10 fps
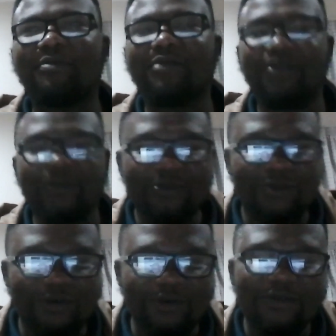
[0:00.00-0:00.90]
you
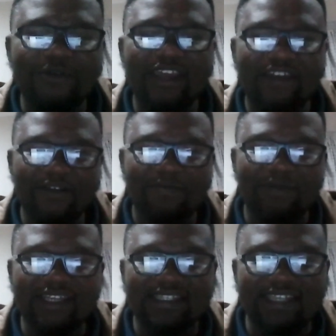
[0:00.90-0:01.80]
too have a
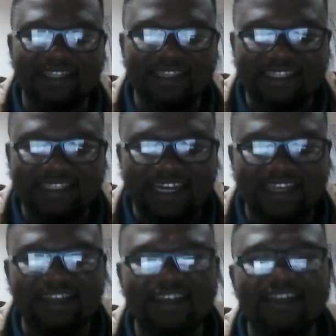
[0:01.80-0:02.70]
place under the
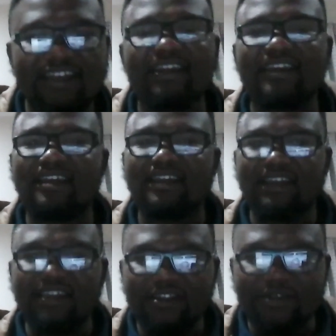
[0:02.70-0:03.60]
sun.
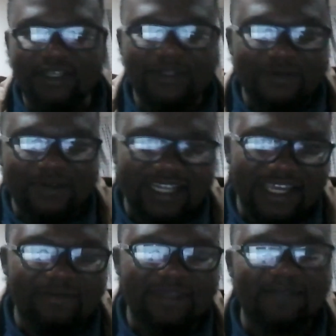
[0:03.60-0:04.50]
You need to
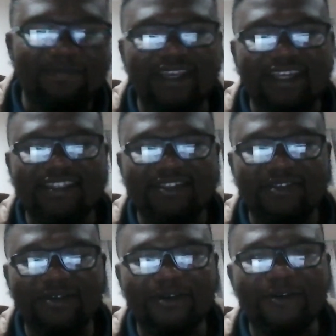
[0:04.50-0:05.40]
claim that place,
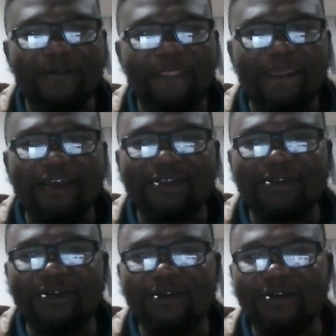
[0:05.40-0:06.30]
you know."
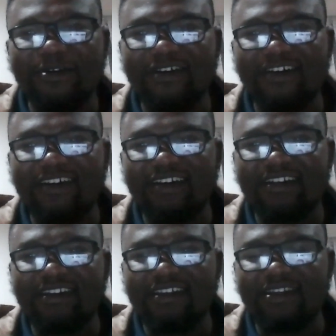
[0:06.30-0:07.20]
So
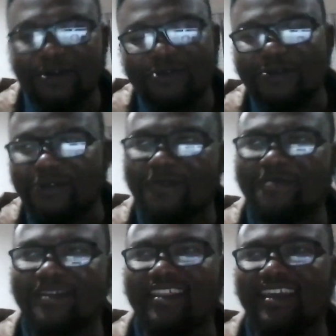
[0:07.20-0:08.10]
he also
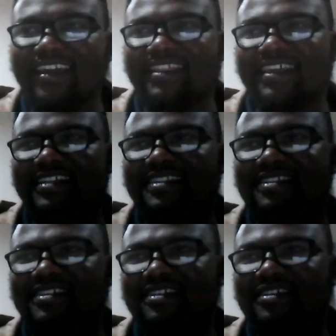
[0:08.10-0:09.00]
told me there that,
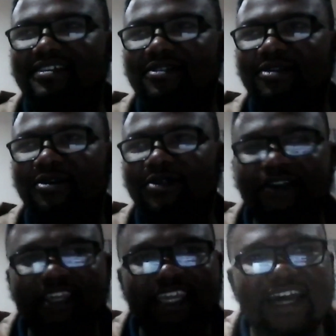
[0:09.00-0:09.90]
you know,
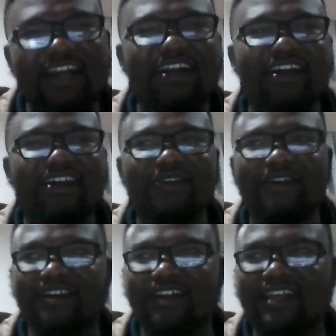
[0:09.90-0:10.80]
you're young,
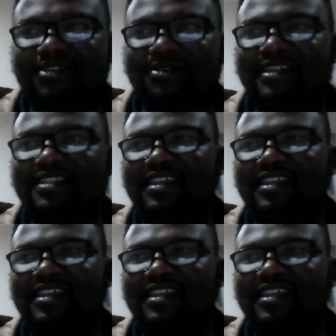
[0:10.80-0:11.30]
you're graduates,